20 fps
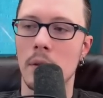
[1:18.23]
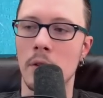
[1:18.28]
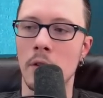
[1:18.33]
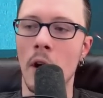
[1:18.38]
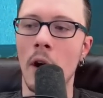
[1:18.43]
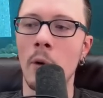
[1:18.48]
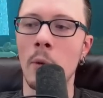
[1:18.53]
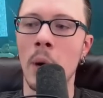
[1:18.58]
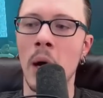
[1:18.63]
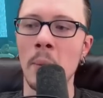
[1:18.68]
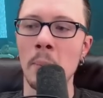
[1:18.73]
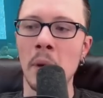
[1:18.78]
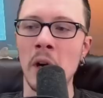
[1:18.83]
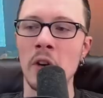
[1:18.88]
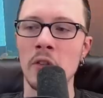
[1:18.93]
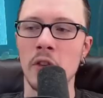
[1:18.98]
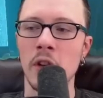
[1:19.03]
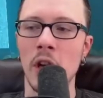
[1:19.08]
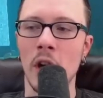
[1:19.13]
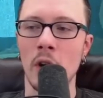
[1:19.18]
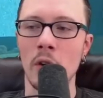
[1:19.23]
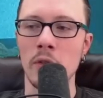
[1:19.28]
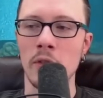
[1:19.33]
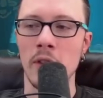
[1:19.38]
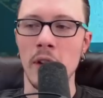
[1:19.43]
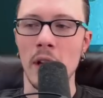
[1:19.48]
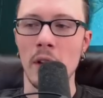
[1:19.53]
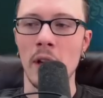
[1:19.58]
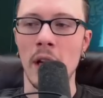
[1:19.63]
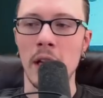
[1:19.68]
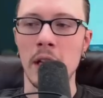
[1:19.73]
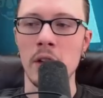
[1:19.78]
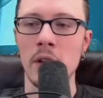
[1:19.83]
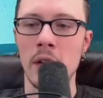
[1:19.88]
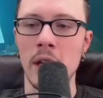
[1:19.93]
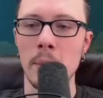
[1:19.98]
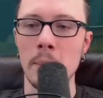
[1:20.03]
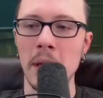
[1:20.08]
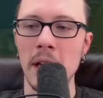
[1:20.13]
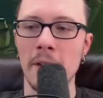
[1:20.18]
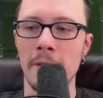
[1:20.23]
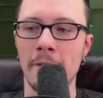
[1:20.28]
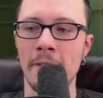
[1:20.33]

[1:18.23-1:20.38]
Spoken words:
No one person owns it. Like, you can be a